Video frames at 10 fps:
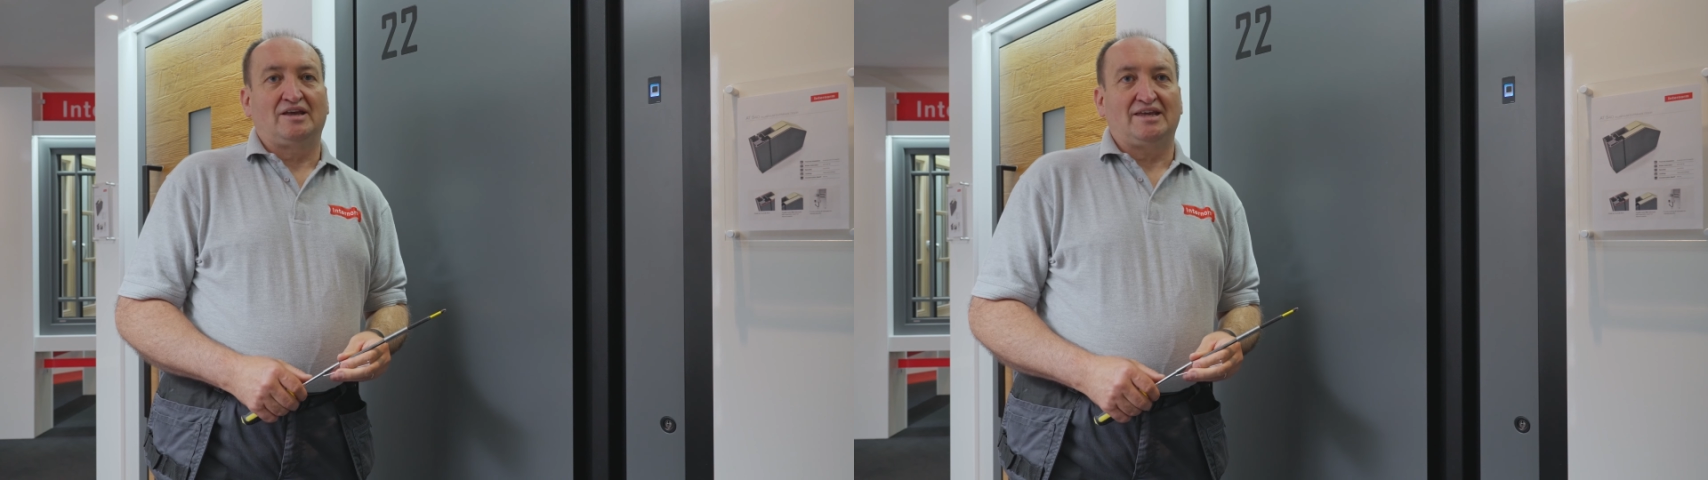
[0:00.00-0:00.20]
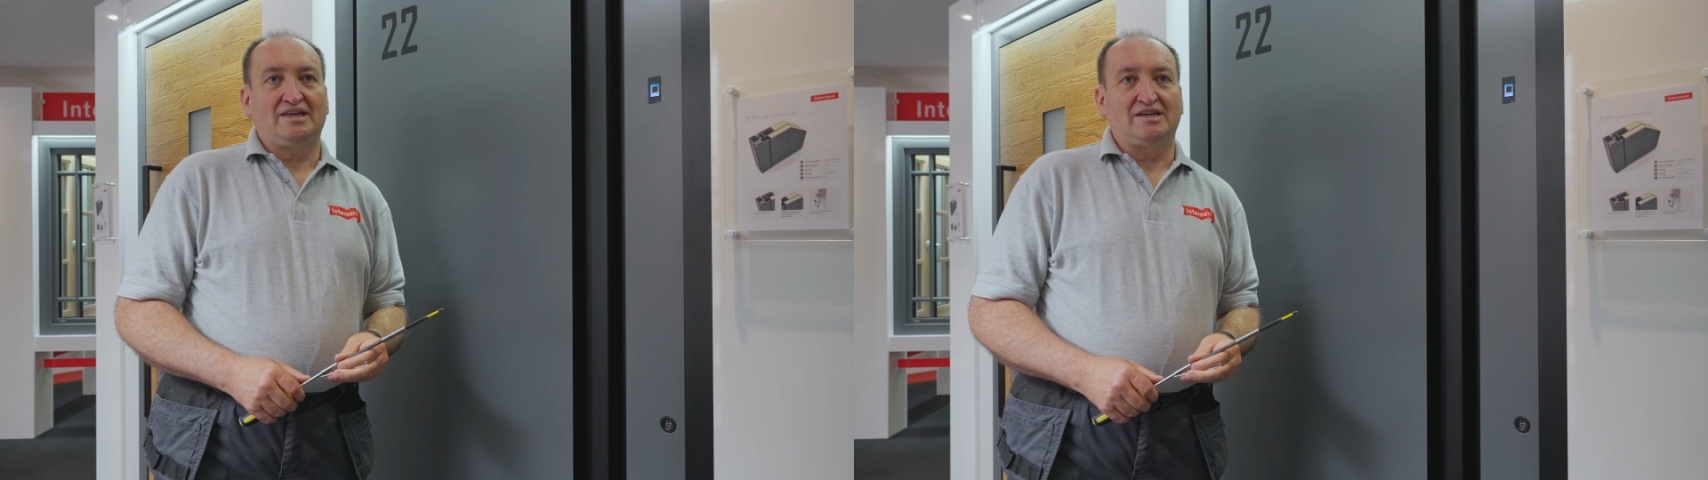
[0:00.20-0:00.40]

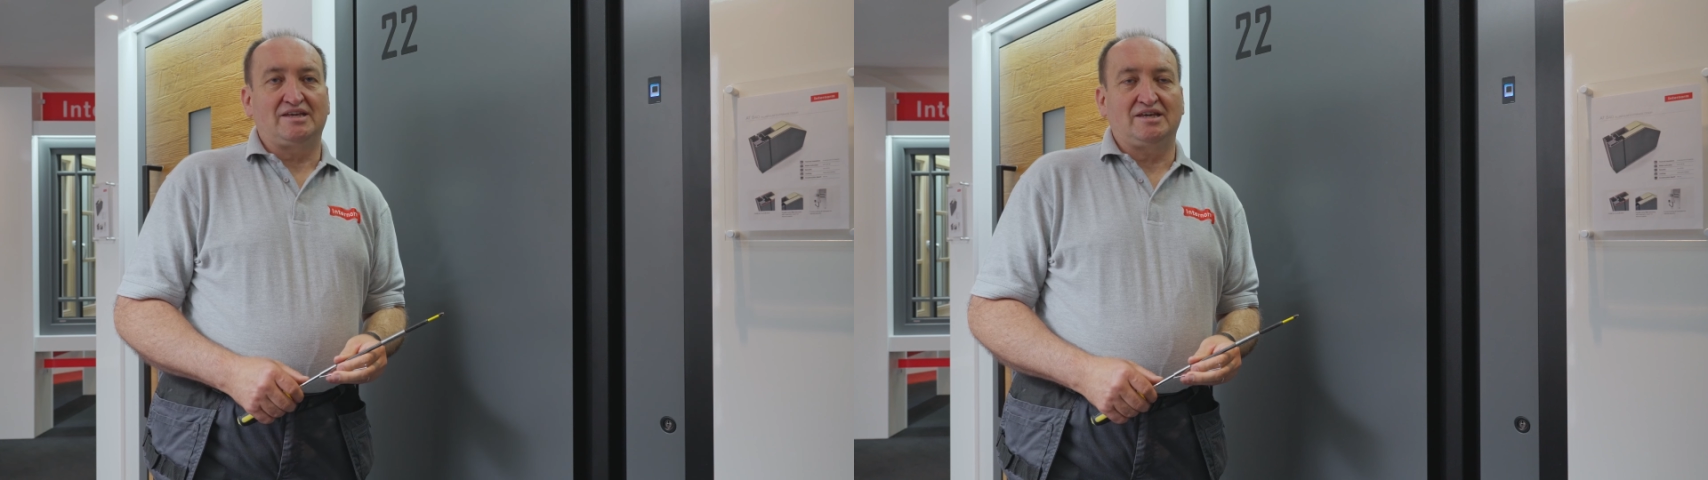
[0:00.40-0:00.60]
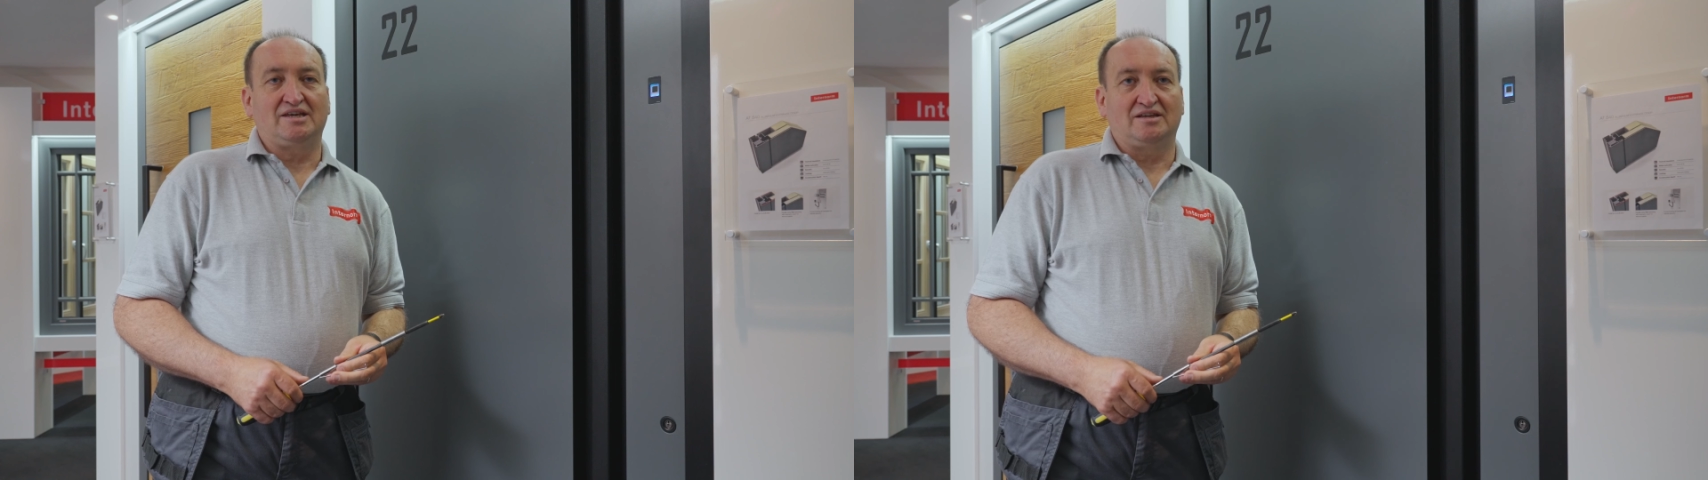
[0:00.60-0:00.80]

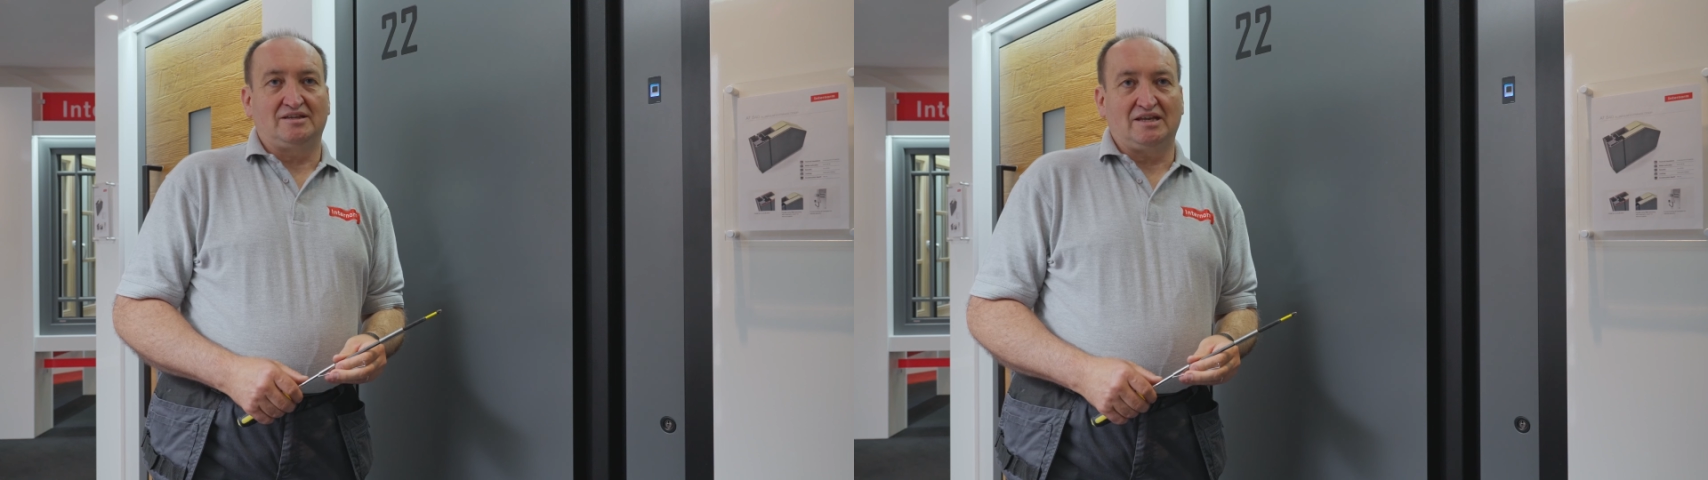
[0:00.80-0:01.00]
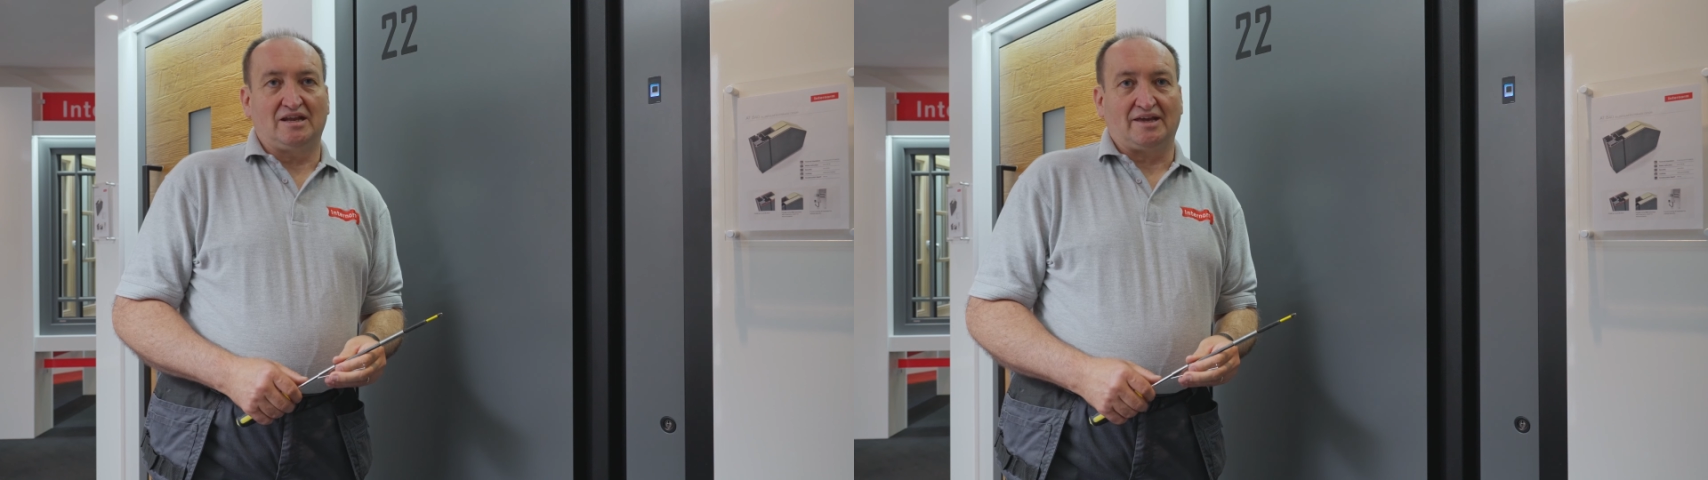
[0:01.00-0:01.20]
Ekey
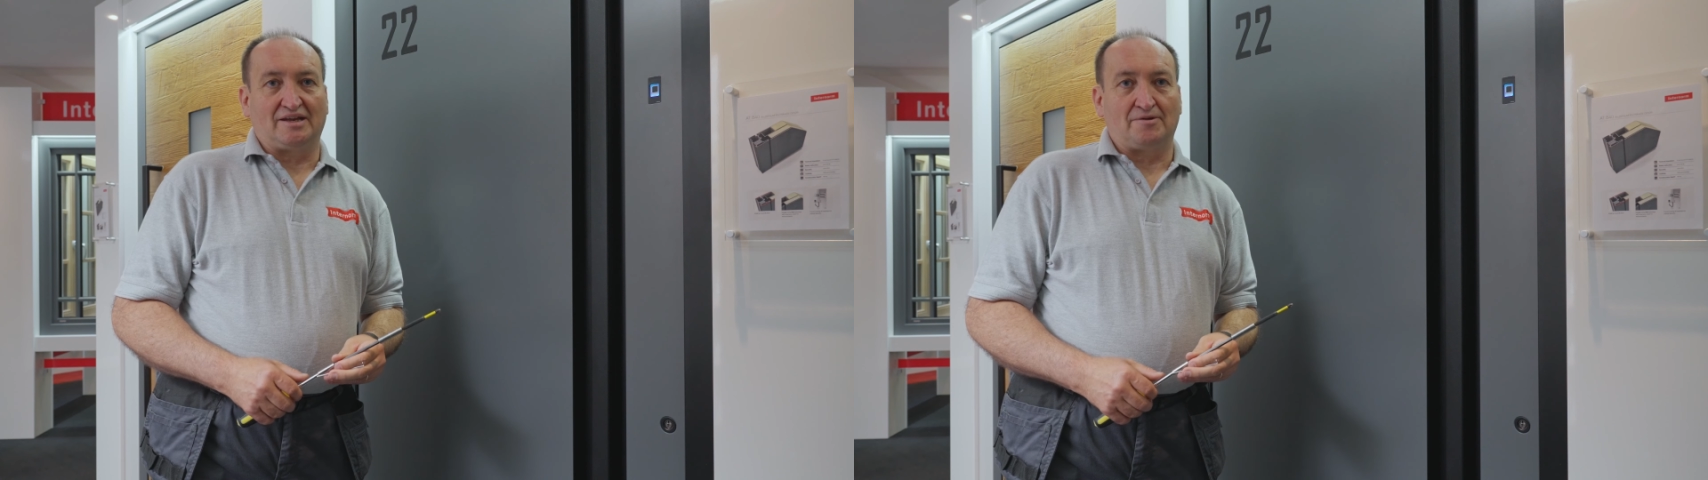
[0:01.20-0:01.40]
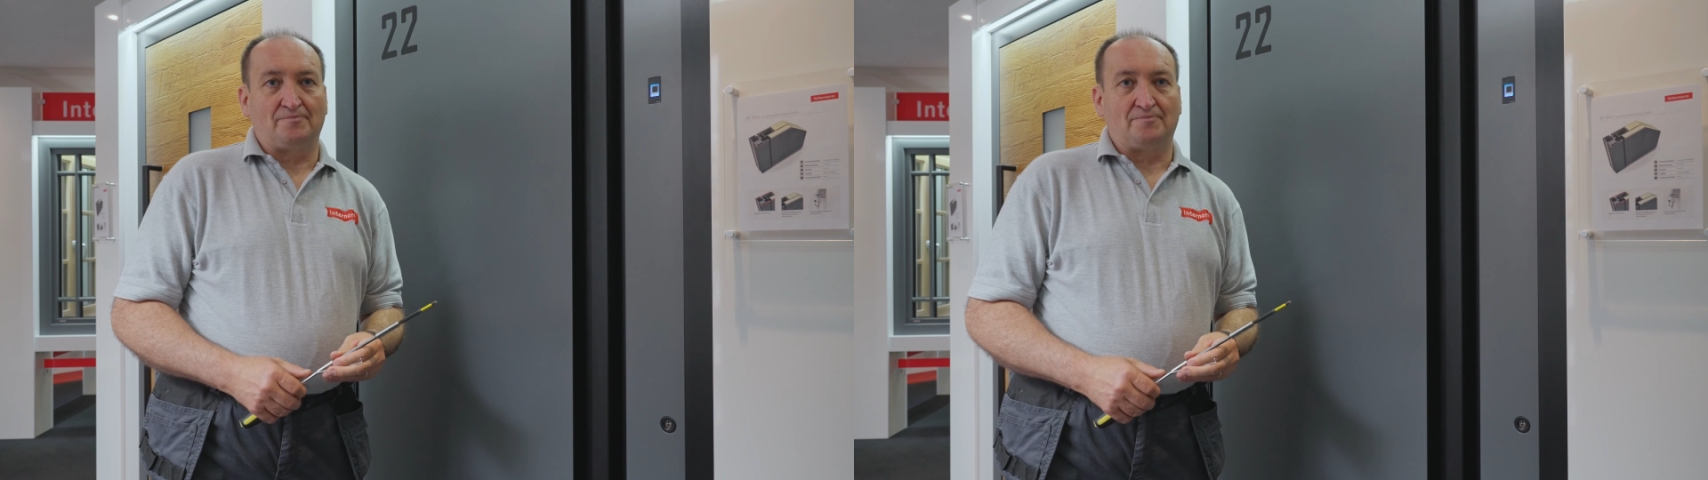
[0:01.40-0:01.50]
D Line.